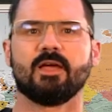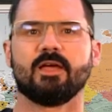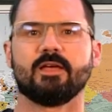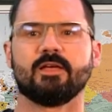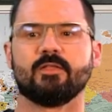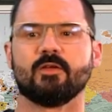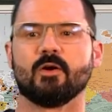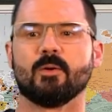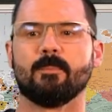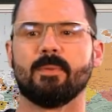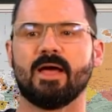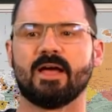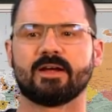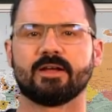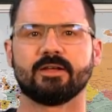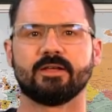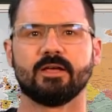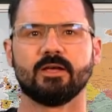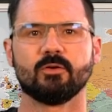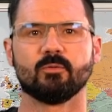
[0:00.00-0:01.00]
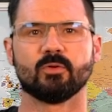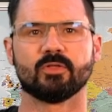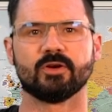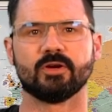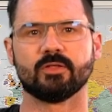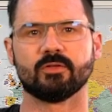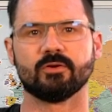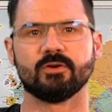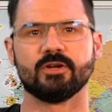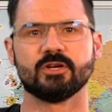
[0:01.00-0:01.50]
Hey there, back again with
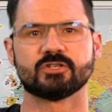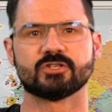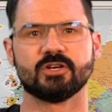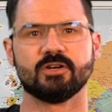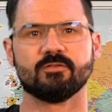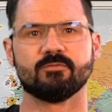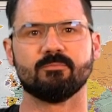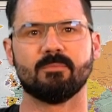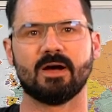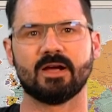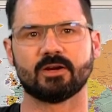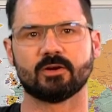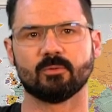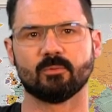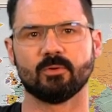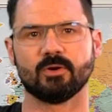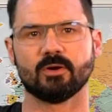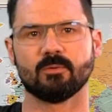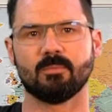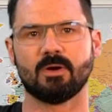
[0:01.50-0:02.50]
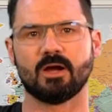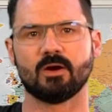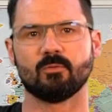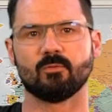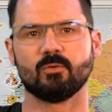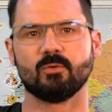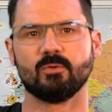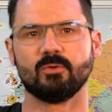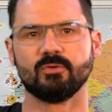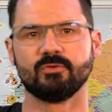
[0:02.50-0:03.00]
another edition of My Career, My
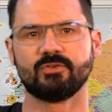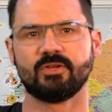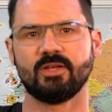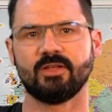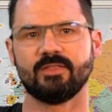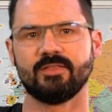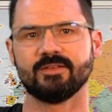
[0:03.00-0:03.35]
Rules.